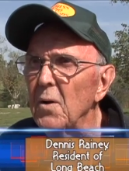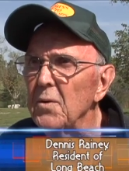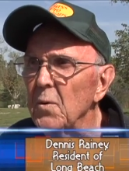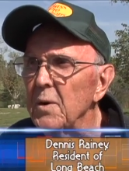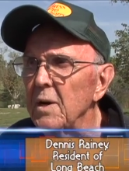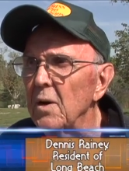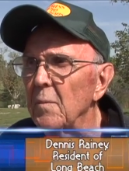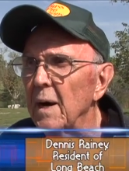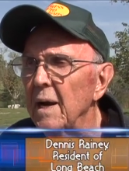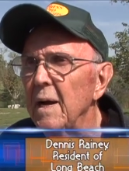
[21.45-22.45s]
also killed
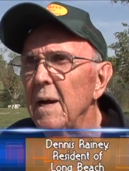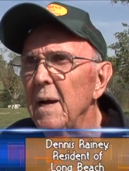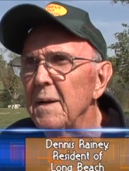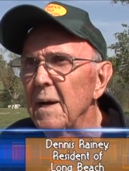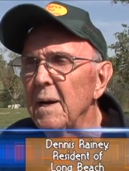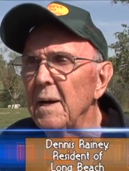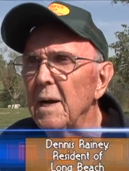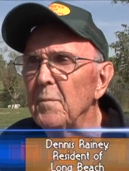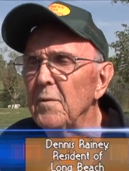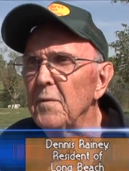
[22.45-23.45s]
by tangling
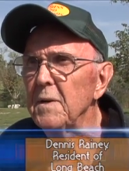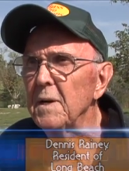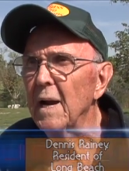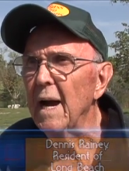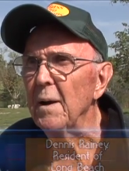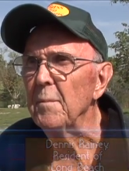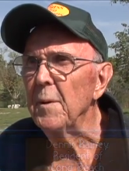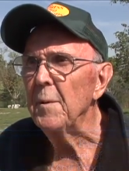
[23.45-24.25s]
up in fishing line